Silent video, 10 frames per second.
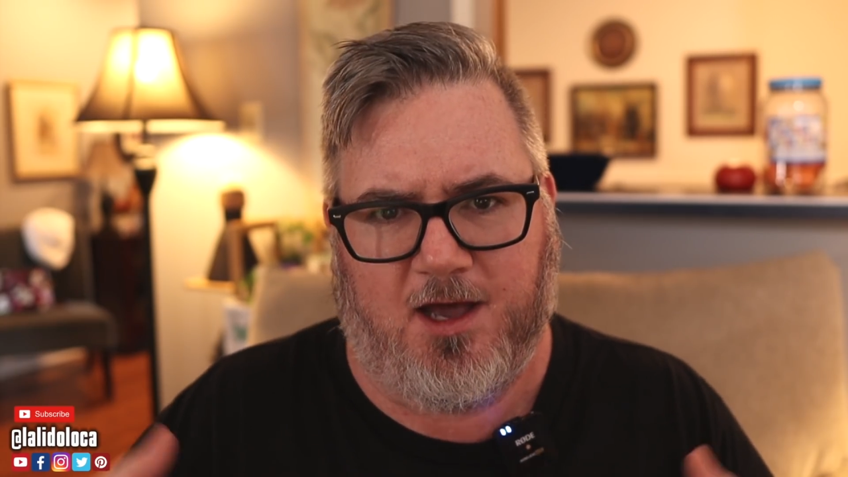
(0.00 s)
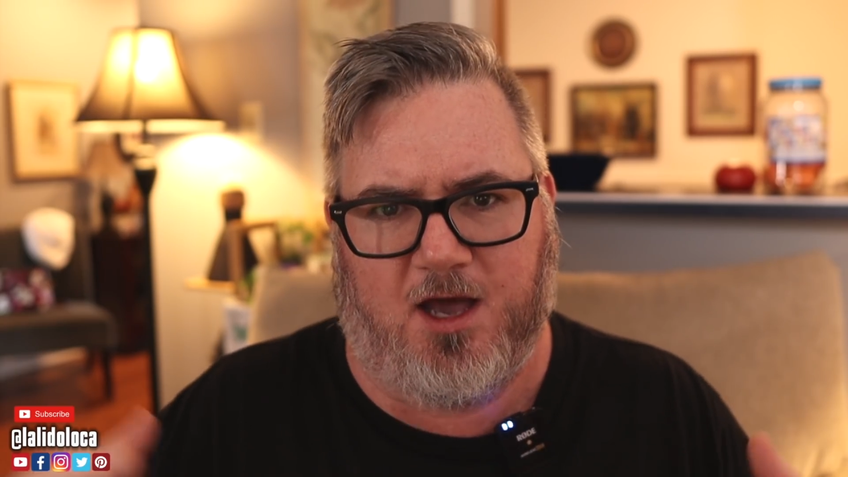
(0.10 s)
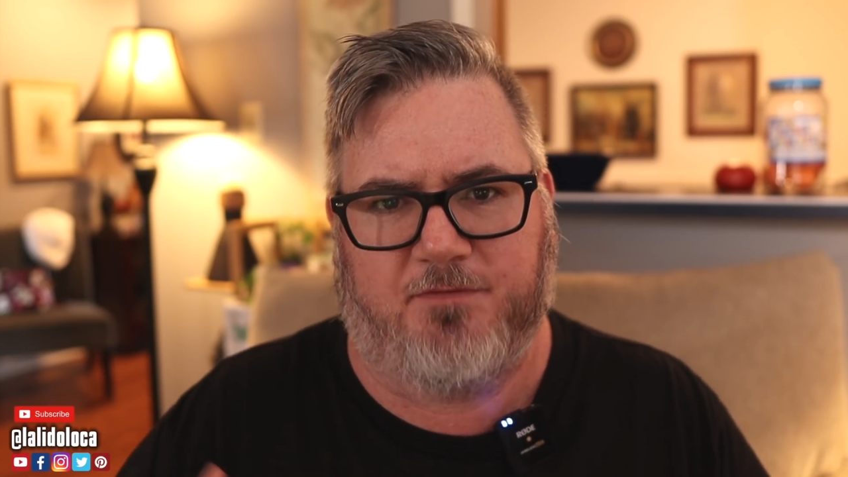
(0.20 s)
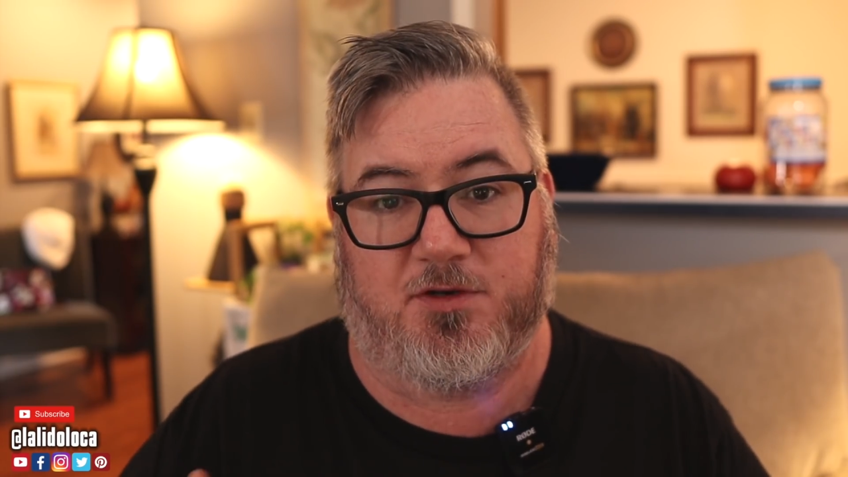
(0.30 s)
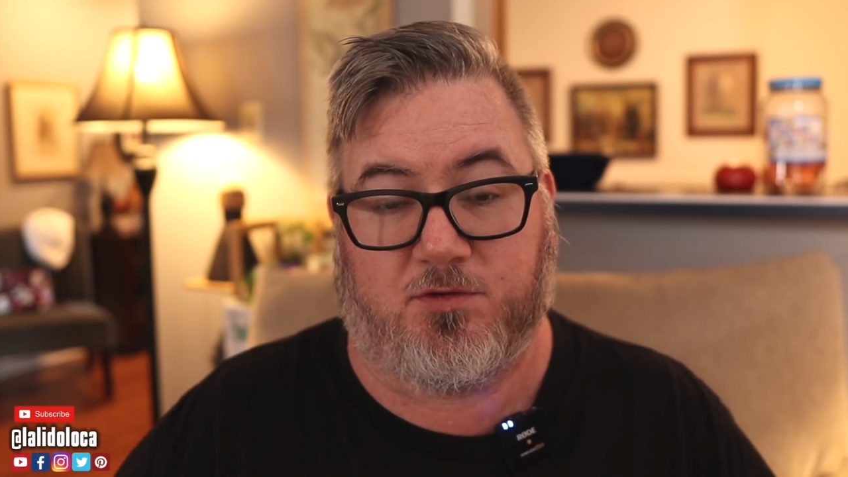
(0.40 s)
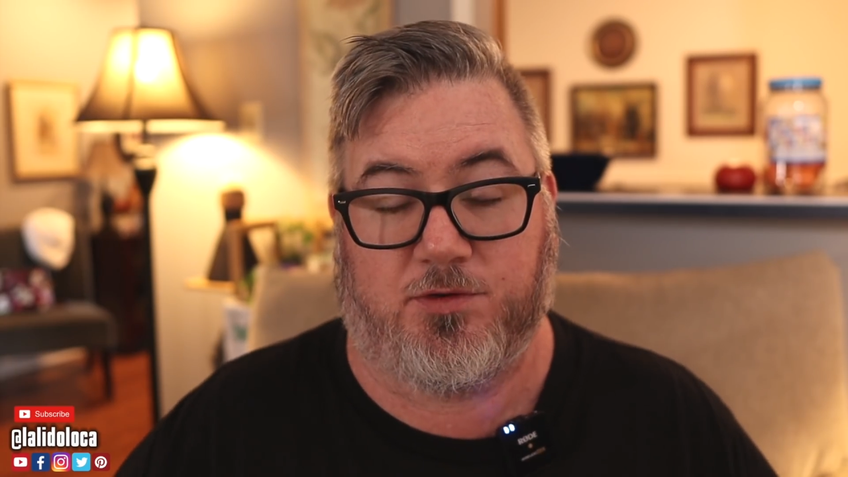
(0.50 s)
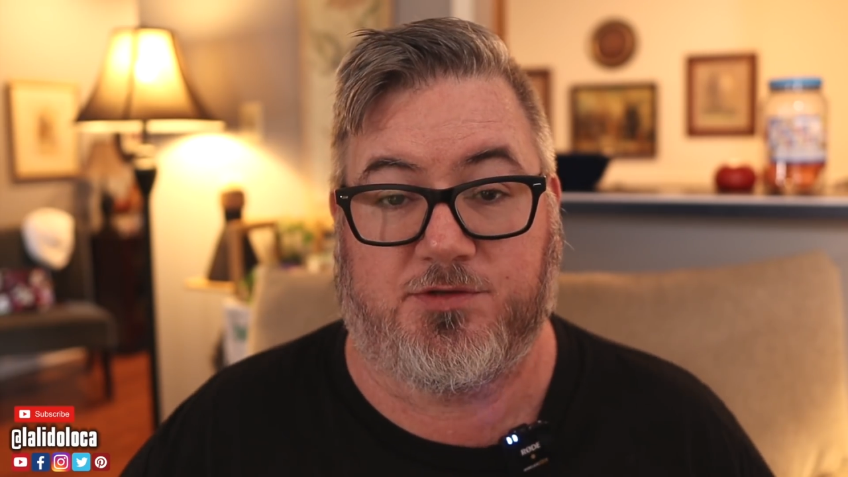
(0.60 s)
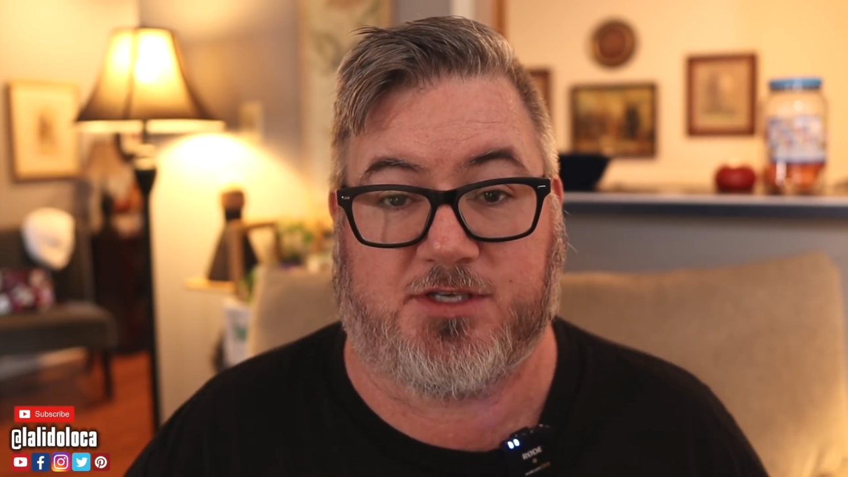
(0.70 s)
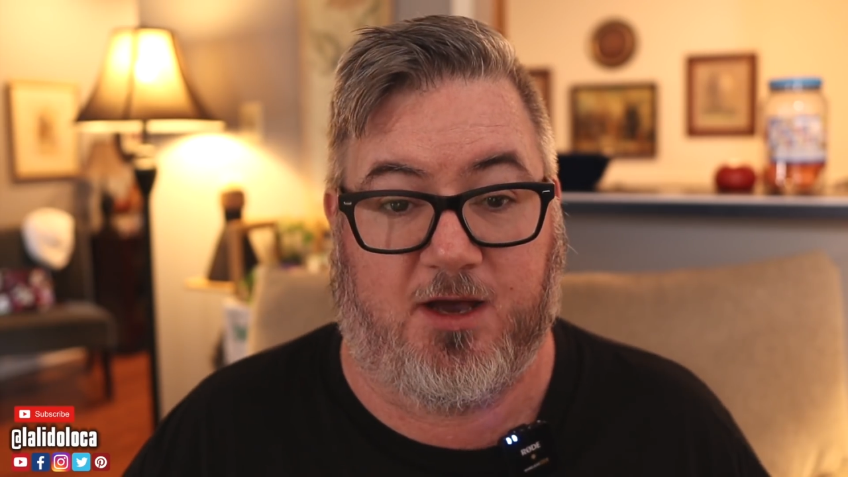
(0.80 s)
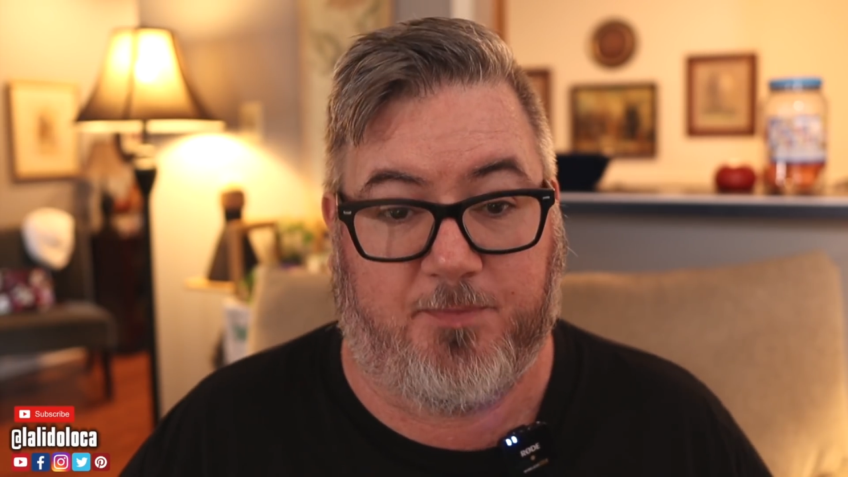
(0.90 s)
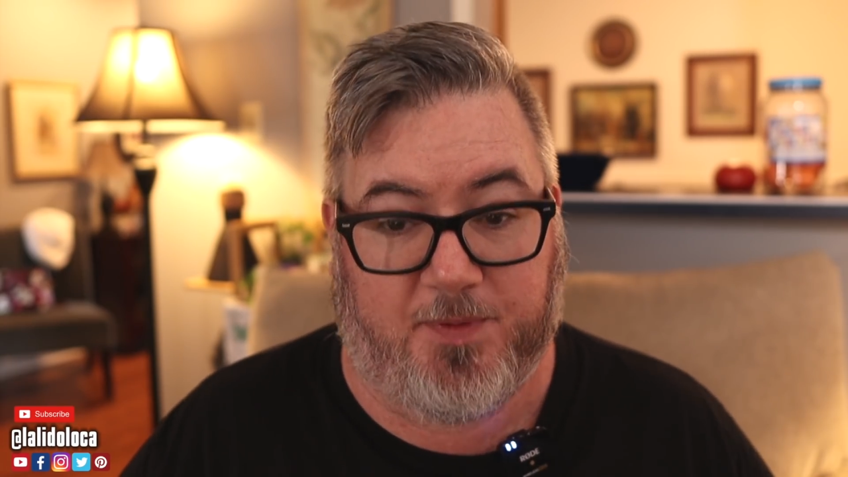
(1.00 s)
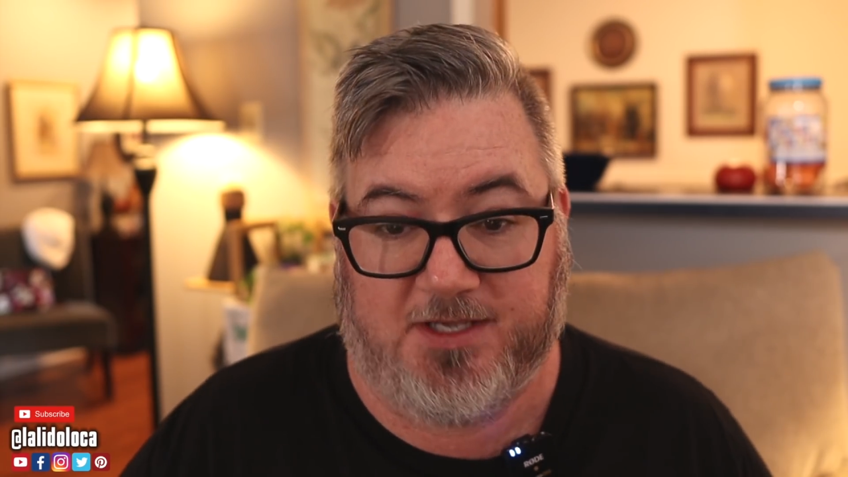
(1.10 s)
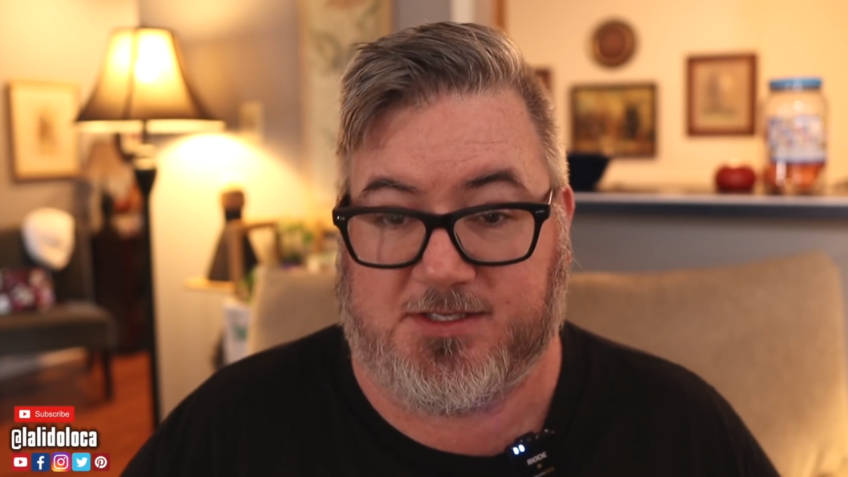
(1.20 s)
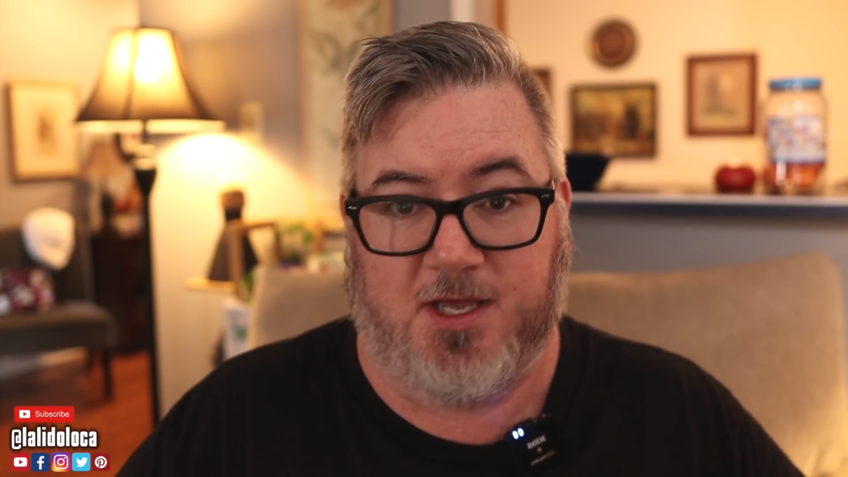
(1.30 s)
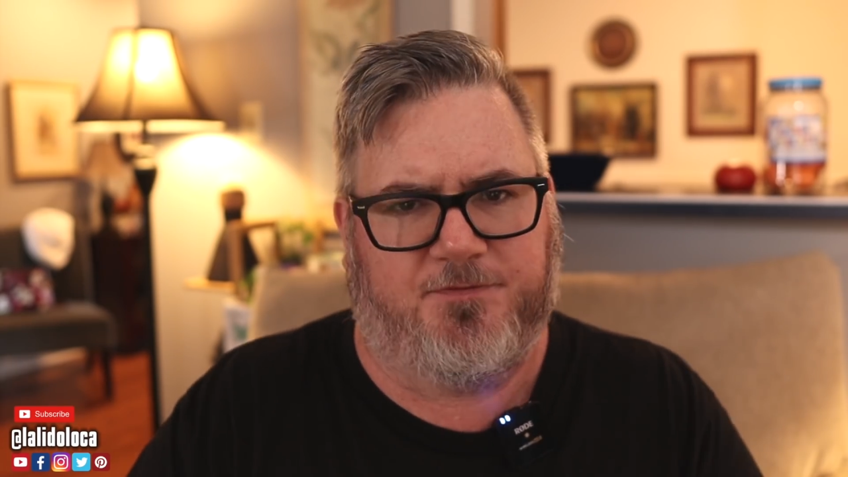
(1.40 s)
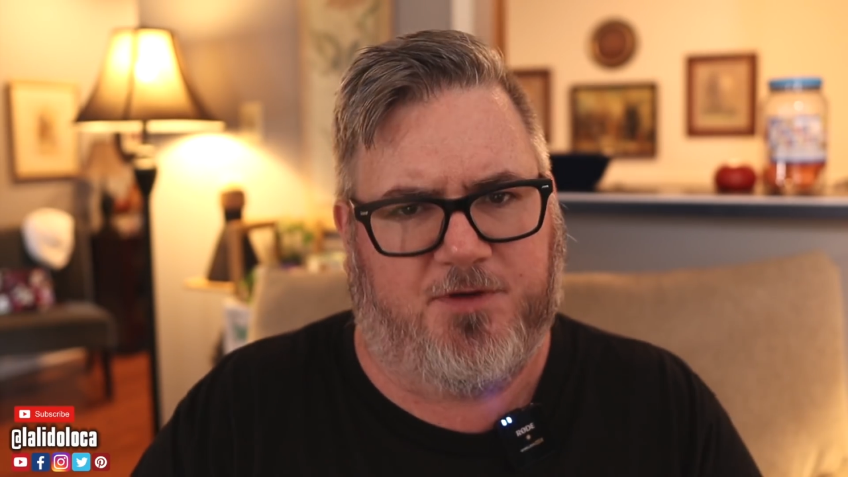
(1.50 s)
of the cruise companies.